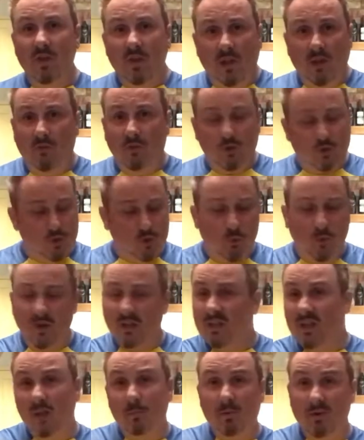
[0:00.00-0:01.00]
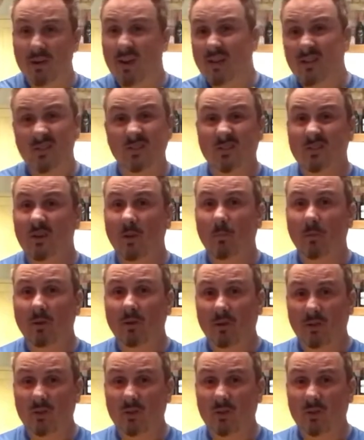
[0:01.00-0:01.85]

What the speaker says: If you just want to keep it nice and supple and